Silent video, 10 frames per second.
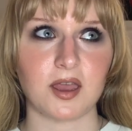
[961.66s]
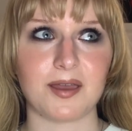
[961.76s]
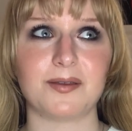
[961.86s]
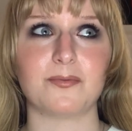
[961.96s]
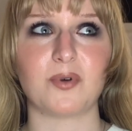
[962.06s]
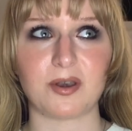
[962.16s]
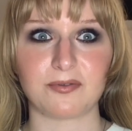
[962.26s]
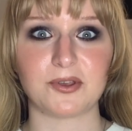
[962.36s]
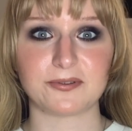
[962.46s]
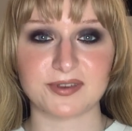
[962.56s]
And one
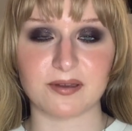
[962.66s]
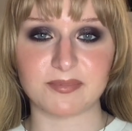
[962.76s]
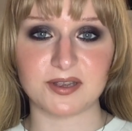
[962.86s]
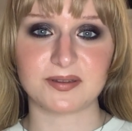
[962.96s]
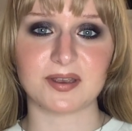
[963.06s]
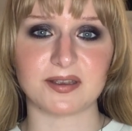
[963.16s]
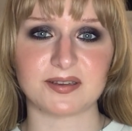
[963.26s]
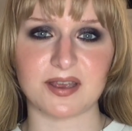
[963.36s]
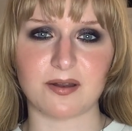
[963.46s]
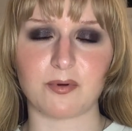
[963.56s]
of those updates, I
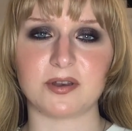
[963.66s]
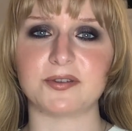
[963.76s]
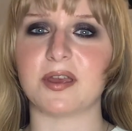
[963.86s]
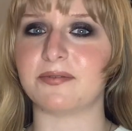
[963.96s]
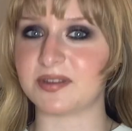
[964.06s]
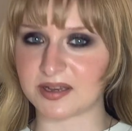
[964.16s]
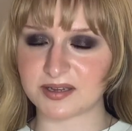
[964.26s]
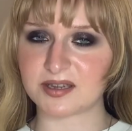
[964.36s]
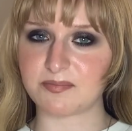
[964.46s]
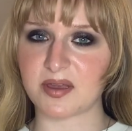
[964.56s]
said I wanted to have
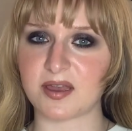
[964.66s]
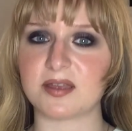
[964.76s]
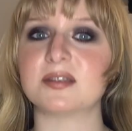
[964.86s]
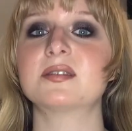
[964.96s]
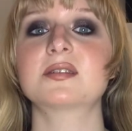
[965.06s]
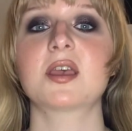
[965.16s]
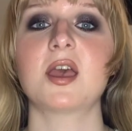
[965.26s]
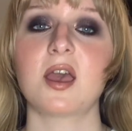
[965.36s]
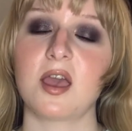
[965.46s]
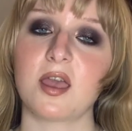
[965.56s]
60 pens
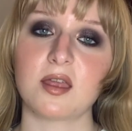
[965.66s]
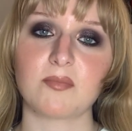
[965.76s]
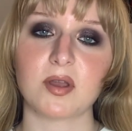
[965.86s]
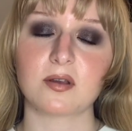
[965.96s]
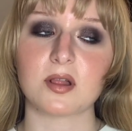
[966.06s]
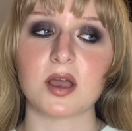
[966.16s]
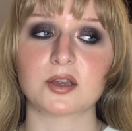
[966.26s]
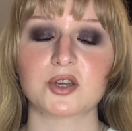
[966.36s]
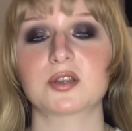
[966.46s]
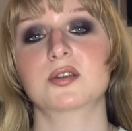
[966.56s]
in my
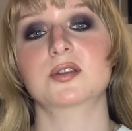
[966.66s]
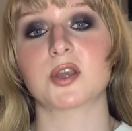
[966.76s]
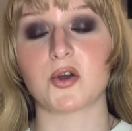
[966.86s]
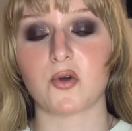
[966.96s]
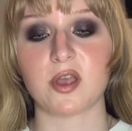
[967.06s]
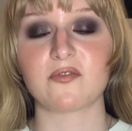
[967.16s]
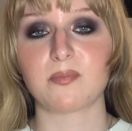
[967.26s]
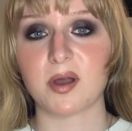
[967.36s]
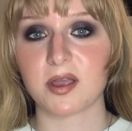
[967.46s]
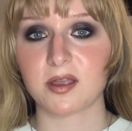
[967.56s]
collection. So if
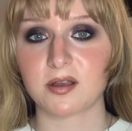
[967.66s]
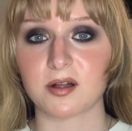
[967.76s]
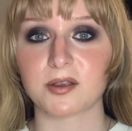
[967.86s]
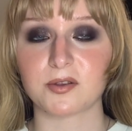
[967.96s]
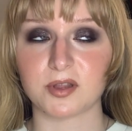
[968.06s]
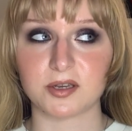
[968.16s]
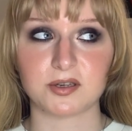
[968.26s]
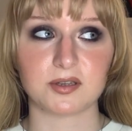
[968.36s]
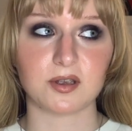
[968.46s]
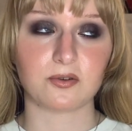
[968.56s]
my
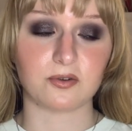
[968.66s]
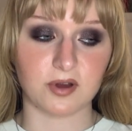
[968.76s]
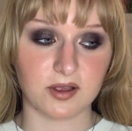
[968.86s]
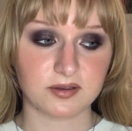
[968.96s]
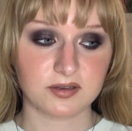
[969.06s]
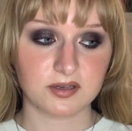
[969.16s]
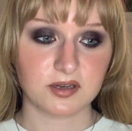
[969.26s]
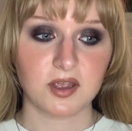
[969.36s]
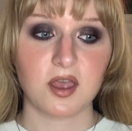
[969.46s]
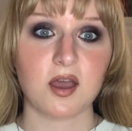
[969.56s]
calculations are correct,
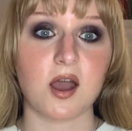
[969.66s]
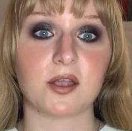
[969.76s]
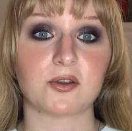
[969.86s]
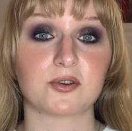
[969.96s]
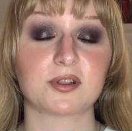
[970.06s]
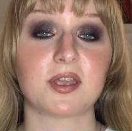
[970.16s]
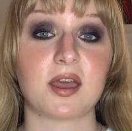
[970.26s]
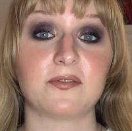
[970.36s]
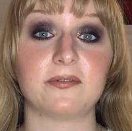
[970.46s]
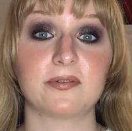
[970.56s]
I currently
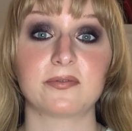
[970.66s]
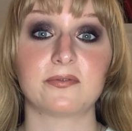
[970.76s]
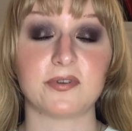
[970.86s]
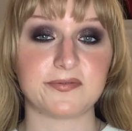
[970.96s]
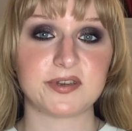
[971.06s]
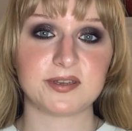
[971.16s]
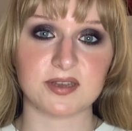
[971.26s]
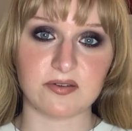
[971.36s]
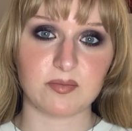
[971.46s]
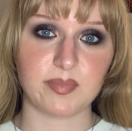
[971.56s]
have
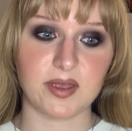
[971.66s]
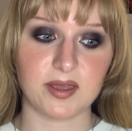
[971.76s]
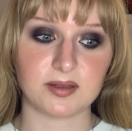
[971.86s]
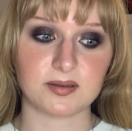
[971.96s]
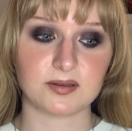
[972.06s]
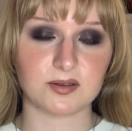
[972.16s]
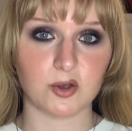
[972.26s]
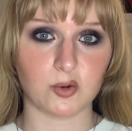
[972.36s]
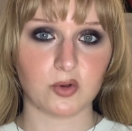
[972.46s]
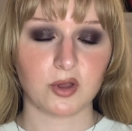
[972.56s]
57 pens,
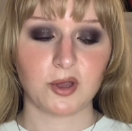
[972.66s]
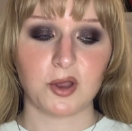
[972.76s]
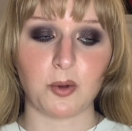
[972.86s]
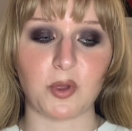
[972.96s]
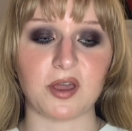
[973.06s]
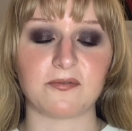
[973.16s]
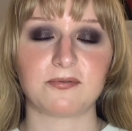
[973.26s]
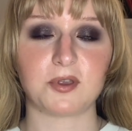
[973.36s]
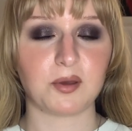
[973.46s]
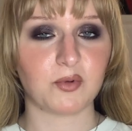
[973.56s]
so we have
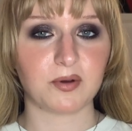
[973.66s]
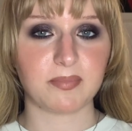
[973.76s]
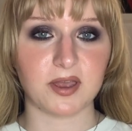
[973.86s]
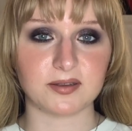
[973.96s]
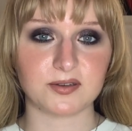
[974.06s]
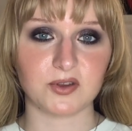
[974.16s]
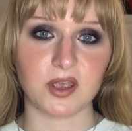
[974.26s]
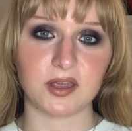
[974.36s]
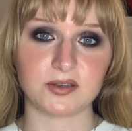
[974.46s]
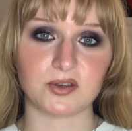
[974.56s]
3 more pens to
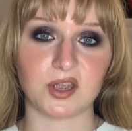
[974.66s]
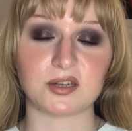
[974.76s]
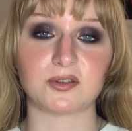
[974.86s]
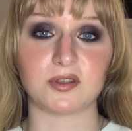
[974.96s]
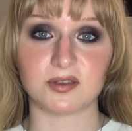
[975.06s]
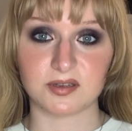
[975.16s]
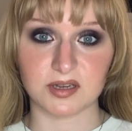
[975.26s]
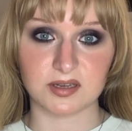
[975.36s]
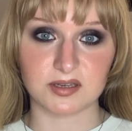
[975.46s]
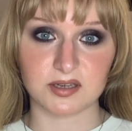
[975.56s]
hit to get to the
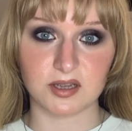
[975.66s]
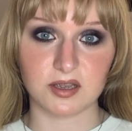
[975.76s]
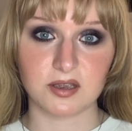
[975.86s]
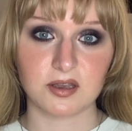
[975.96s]
60